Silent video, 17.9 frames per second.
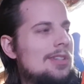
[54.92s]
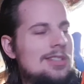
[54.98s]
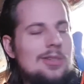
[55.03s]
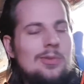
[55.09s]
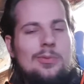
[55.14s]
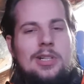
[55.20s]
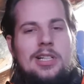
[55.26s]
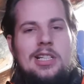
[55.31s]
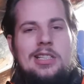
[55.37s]
because
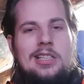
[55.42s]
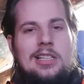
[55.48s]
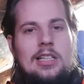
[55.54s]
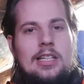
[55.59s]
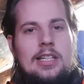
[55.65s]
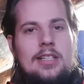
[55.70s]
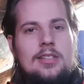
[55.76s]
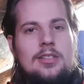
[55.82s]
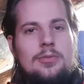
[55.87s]
that really
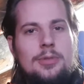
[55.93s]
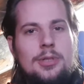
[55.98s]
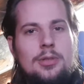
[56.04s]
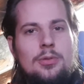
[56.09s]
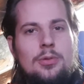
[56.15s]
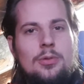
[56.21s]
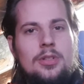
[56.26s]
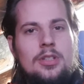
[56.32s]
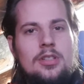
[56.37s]
delays the
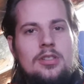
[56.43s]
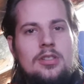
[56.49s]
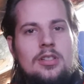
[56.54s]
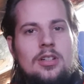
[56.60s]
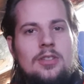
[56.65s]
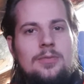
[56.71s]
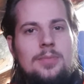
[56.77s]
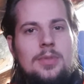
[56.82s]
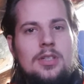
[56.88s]
recording
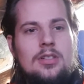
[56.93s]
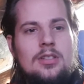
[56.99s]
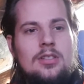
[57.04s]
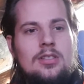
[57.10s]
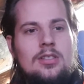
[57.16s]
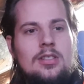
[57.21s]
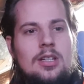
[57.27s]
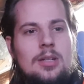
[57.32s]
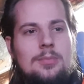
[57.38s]
stuff
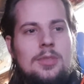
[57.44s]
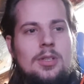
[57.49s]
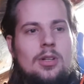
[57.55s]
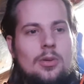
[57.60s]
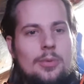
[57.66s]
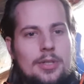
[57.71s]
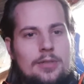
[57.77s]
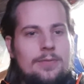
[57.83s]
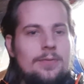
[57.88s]
because I'm not
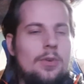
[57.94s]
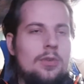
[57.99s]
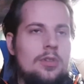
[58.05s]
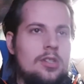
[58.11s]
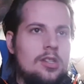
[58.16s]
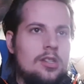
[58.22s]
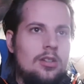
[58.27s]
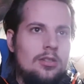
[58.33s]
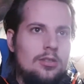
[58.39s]
always
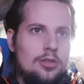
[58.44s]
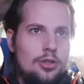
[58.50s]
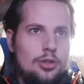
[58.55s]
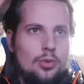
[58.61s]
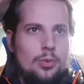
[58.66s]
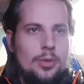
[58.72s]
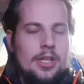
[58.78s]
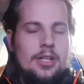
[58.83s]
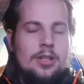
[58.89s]
focusing on the
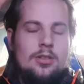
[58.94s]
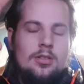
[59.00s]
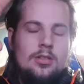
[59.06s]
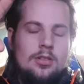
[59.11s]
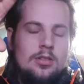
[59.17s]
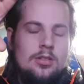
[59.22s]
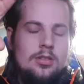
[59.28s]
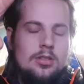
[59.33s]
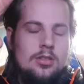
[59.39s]
screen
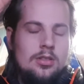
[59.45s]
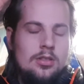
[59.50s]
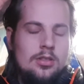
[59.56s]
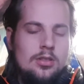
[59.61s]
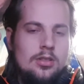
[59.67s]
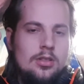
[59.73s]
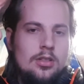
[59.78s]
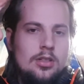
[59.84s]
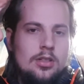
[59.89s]

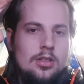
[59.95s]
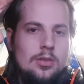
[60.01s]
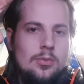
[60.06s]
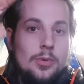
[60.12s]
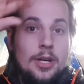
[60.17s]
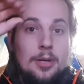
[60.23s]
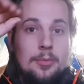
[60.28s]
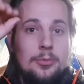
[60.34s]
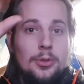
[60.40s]
uh,
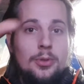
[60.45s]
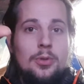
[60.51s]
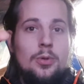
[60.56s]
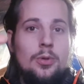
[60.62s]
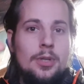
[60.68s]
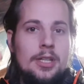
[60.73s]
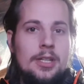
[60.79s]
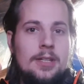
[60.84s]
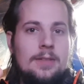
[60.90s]
where I'm
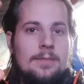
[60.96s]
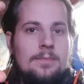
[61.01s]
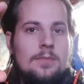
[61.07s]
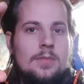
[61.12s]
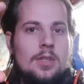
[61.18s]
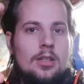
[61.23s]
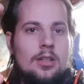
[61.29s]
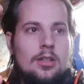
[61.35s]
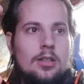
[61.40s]
recording.
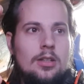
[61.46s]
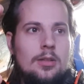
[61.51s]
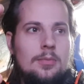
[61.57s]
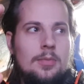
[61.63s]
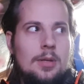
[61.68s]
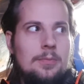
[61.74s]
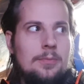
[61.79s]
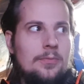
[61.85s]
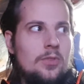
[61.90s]

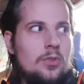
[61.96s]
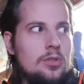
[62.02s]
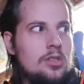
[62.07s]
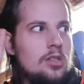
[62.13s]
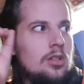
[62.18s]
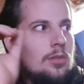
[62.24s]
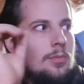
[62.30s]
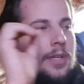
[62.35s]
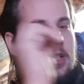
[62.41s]
Um, I'm
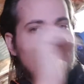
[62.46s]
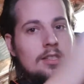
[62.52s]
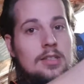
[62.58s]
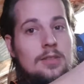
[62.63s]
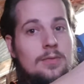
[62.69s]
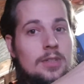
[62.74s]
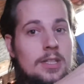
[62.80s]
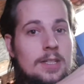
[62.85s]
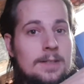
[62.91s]
focusing on my
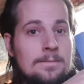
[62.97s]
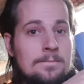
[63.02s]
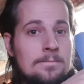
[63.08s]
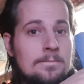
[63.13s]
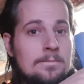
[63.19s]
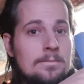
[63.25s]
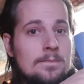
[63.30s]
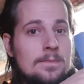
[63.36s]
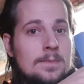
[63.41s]
TV,
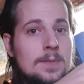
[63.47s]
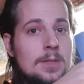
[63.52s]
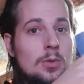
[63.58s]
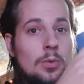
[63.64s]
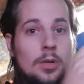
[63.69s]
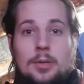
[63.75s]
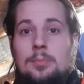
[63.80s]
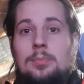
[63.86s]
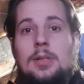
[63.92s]

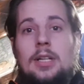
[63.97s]
where